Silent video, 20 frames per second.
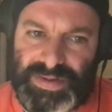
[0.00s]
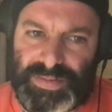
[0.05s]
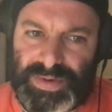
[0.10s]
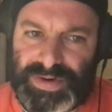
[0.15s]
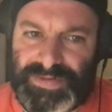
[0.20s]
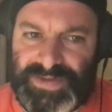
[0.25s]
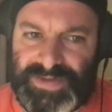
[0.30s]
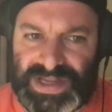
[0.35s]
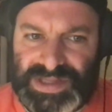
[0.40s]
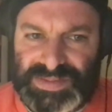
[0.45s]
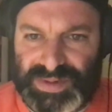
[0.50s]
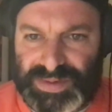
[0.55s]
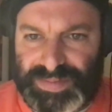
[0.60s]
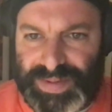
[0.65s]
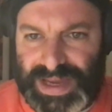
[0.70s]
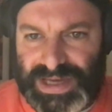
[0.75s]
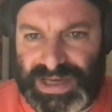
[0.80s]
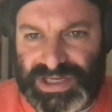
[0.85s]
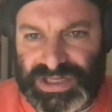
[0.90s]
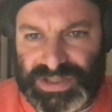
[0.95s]
where Facebook
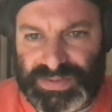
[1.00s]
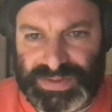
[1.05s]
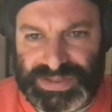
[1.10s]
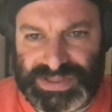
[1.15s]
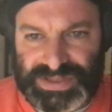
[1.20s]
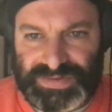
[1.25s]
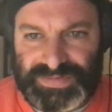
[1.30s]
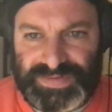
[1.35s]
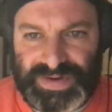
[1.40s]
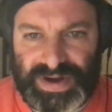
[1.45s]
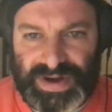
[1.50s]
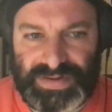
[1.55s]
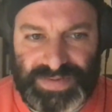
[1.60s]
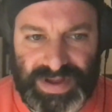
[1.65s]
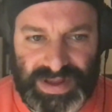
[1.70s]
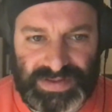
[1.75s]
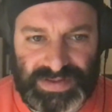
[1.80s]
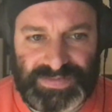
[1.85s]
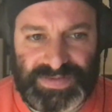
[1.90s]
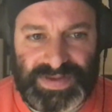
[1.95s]
pages were still very
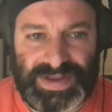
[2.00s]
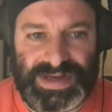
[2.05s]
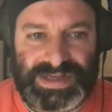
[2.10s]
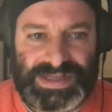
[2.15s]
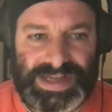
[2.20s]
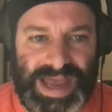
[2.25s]
relevant,